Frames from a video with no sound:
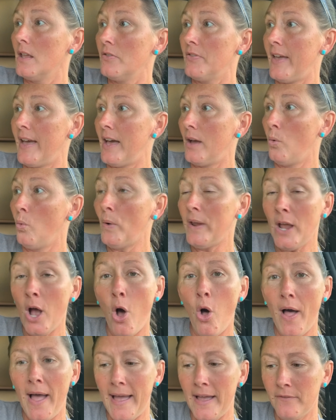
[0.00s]
that we
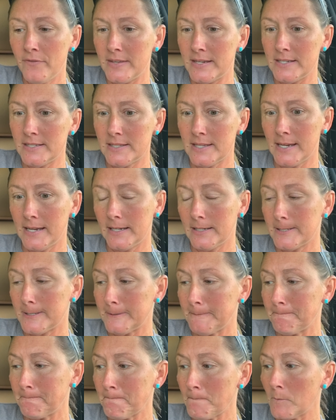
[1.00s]
all have these
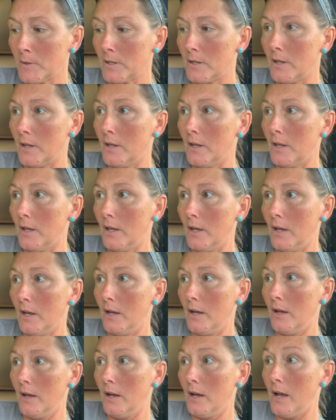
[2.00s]
things.
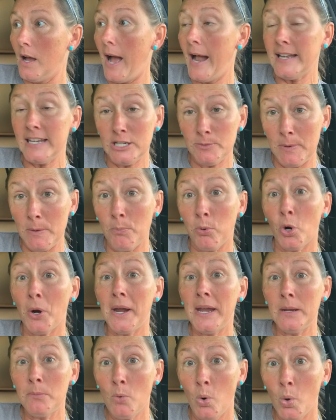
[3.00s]
I need to be
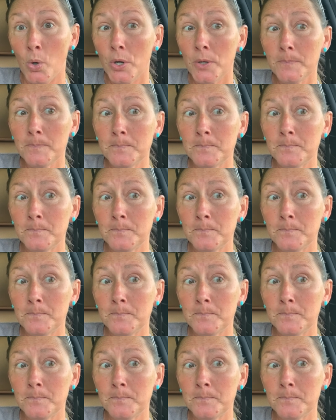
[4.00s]
praying more.